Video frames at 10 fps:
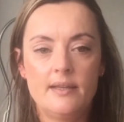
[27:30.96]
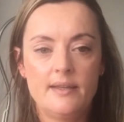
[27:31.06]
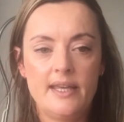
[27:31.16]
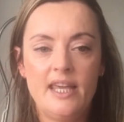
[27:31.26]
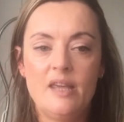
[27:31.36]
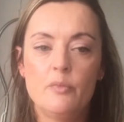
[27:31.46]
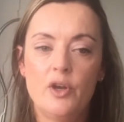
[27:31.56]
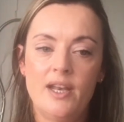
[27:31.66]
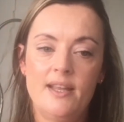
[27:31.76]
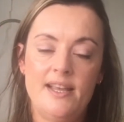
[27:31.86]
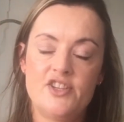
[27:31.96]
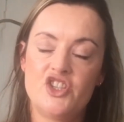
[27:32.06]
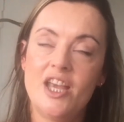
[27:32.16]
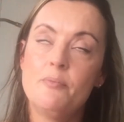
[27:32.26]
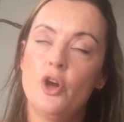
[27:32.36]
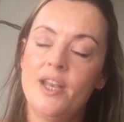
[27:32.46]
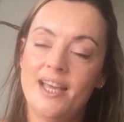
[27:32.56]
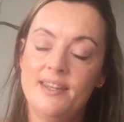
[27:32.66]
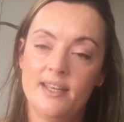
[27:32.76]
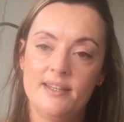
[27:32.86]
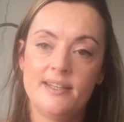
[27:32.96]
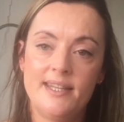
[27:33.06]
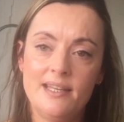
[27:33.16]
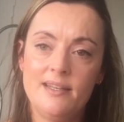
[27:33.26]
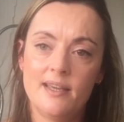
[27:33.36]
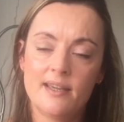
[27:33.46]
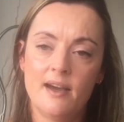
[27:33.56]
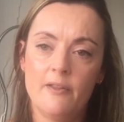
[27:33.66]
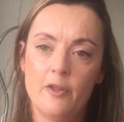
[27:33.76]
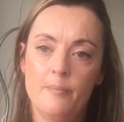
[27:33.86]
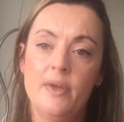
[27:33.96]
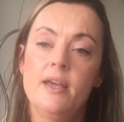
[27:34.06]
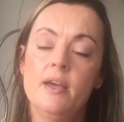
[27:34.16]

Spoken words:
she molannan gilje kallam,